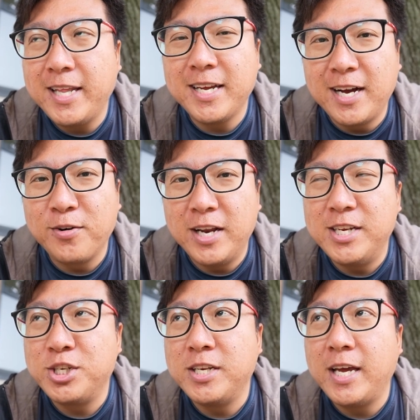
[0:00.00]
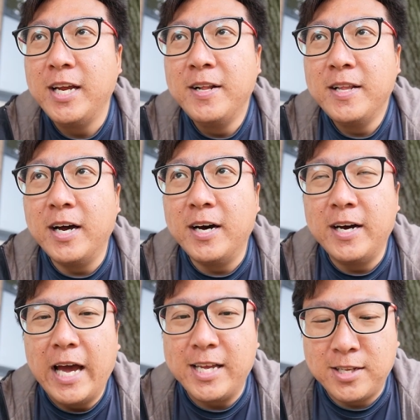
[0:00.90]
calculation that
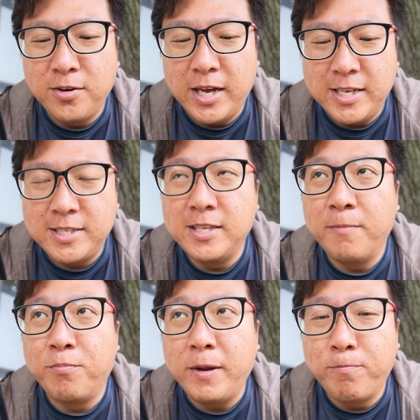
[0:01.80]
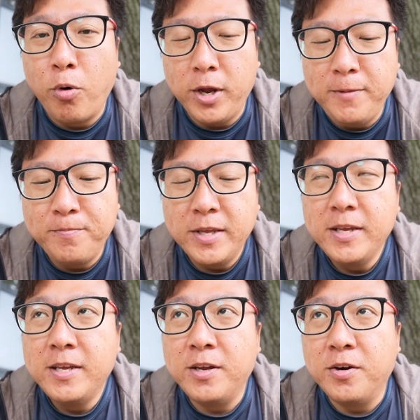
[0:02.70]
as long as the breakpoint,
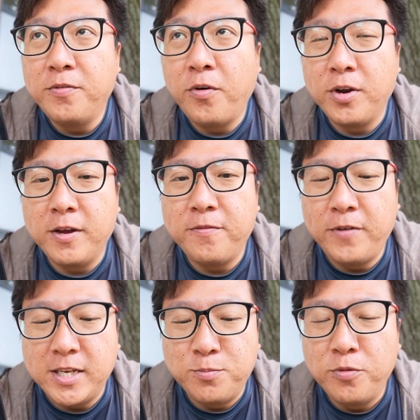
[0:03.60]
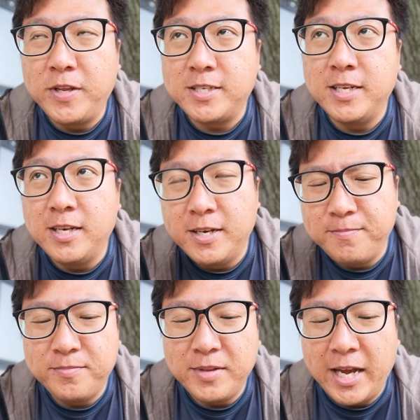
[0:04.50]
you know, for the fast move doesn't
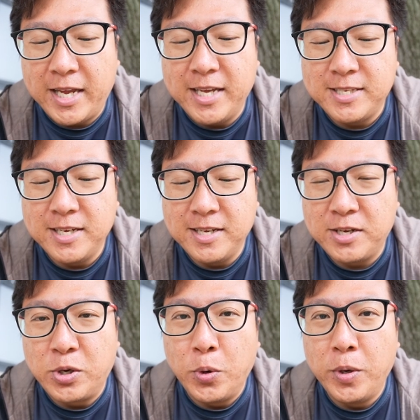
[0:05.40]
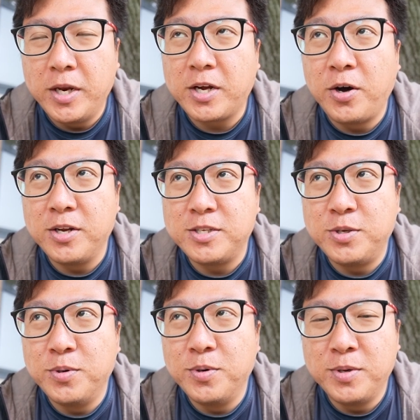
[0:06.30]
I guess go in accordance
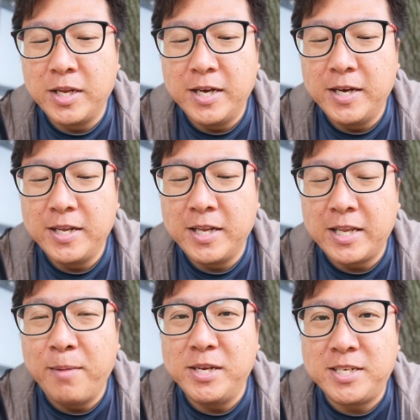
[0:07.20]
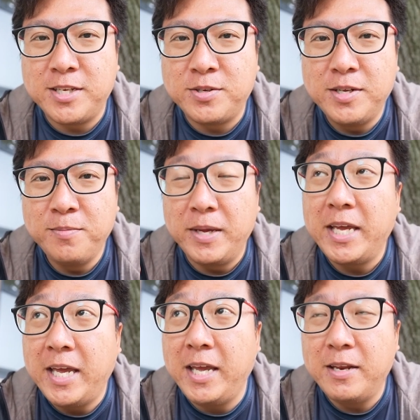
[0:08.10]
to the damage that's
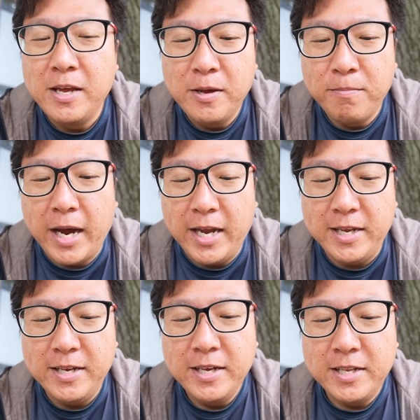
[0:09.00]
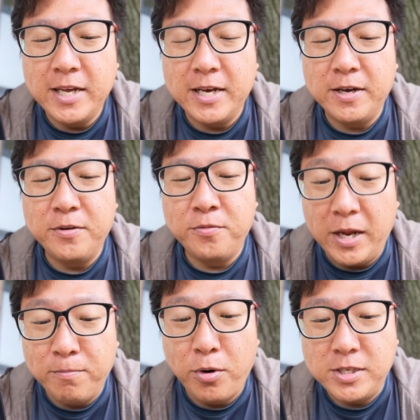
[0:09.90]
being hit by the
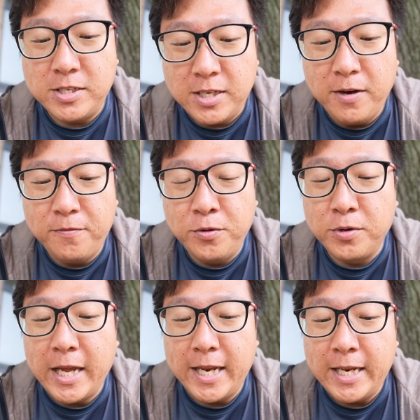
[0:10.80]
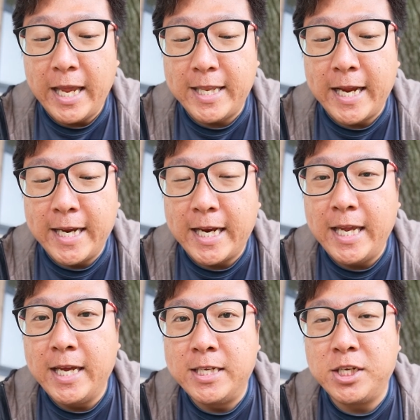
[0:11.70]
raid boss itself, you then
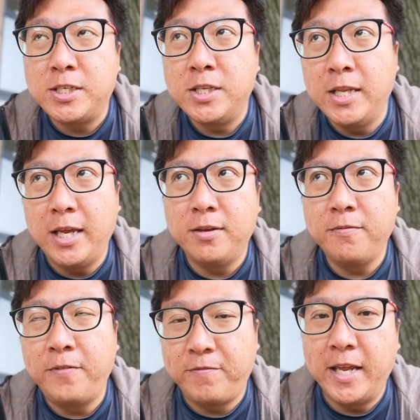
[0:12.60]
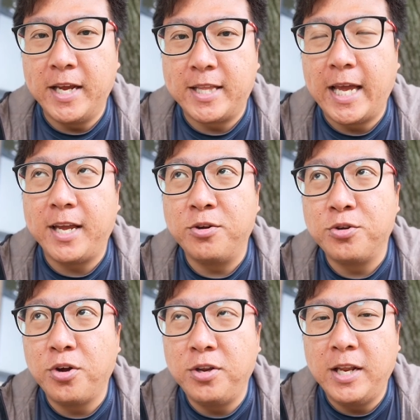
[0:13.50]
technically just need 15 attack. You
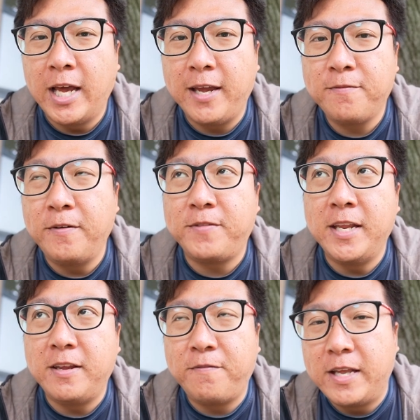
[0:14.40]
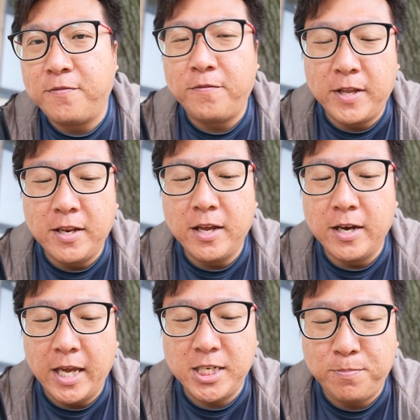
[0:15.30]
do not need like 15 defense, 15
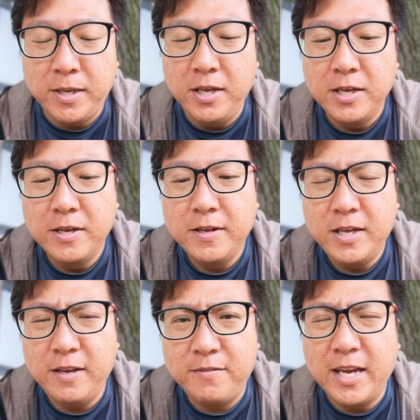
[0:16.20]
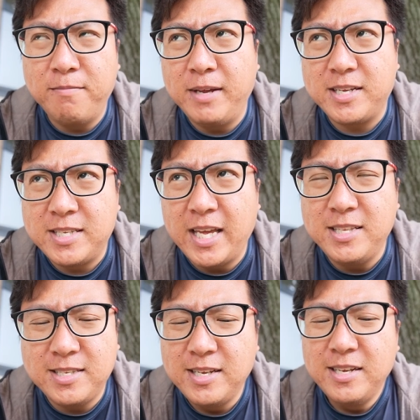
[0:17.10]
HP, if that makes
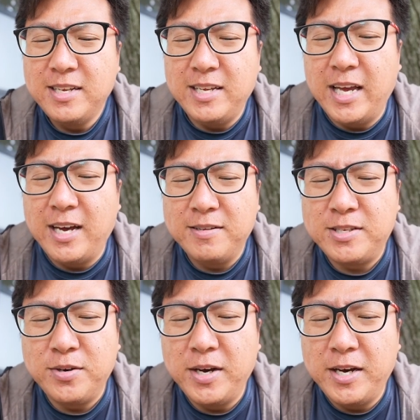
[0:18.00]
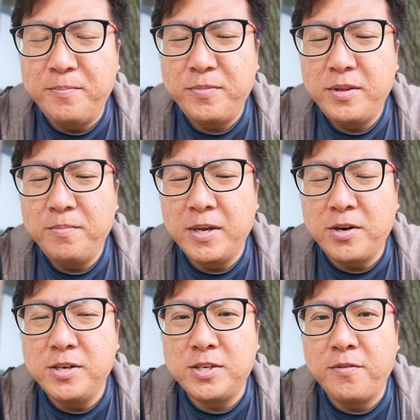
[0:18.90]
sense. Yeah, so
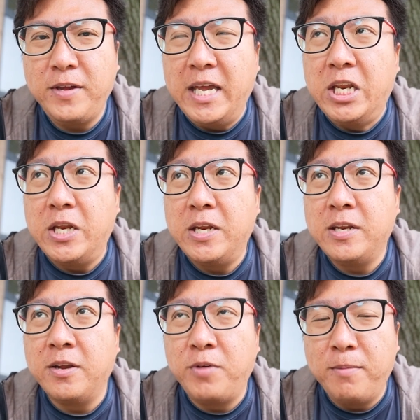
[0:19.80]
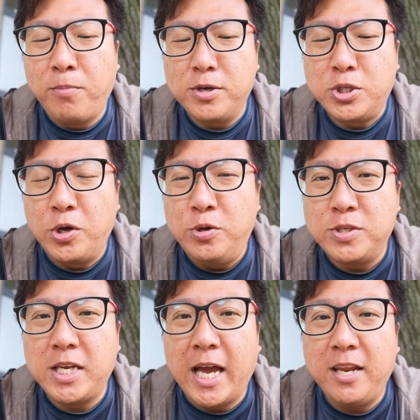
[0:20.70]
because of it, the raid boss not
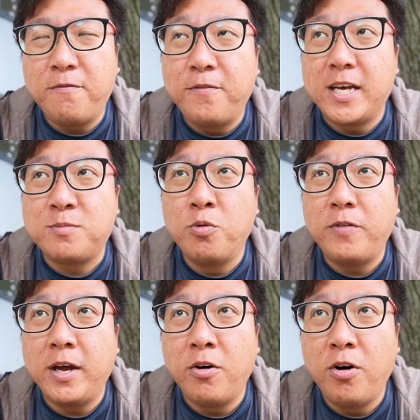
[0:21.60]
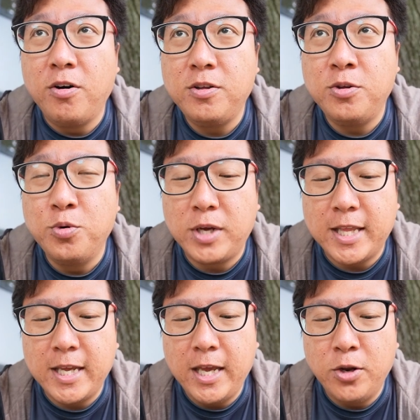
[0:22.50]
using any fast move at all, you
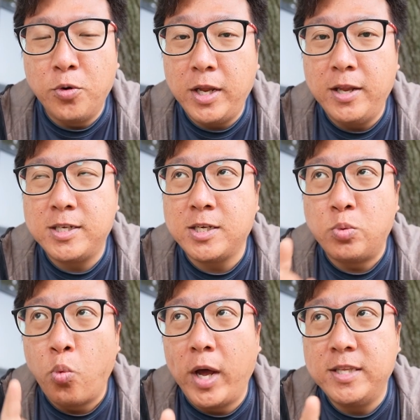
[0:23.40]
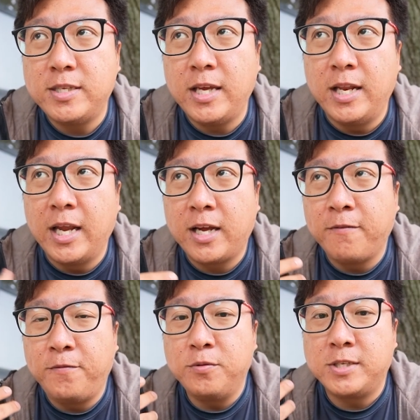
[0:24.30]
getting hit only just once in like a
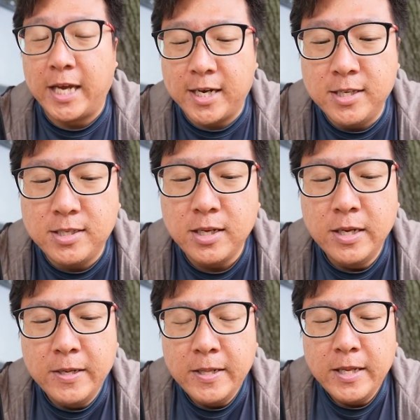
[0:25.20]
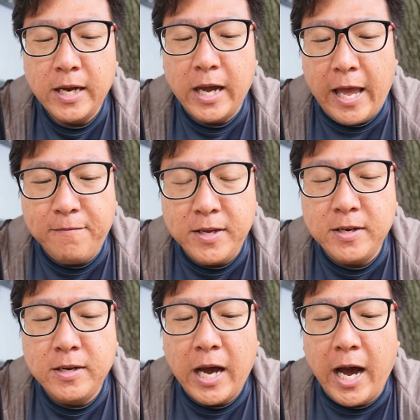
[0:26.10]
few seconds,
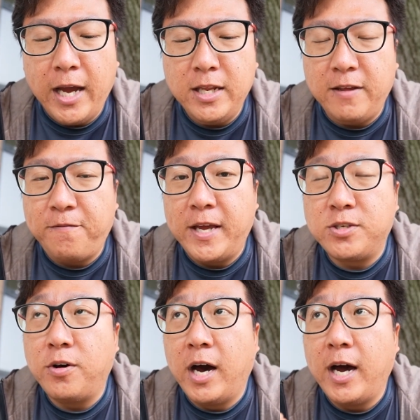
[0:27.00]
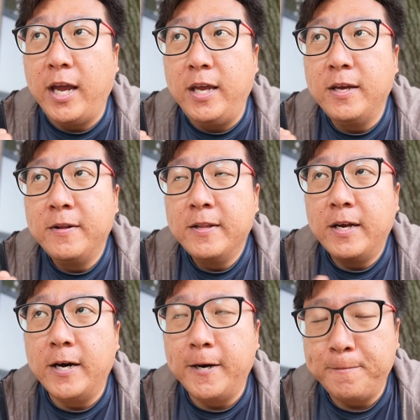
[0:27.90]
having high defense or high
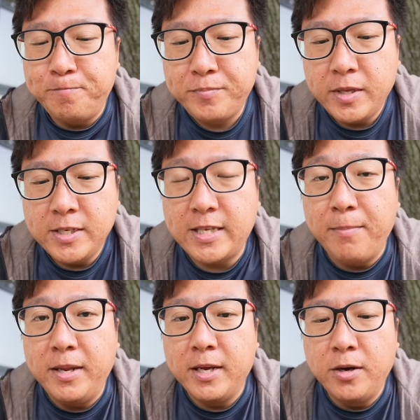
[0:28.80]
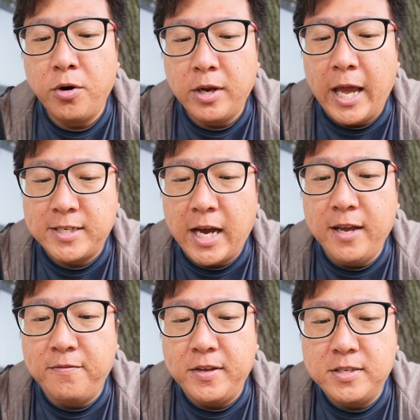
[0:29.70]
stamina on
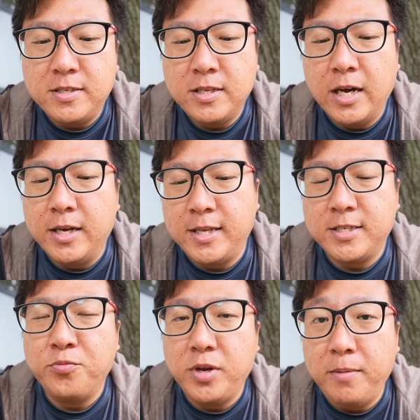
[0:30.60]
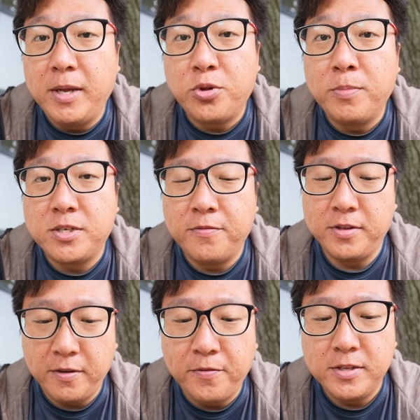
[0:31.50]
SIVs doesn't really make too much of a
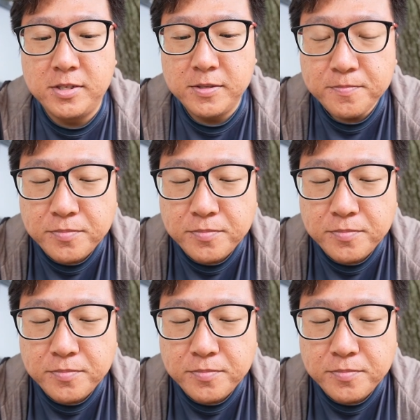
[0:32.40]
difference.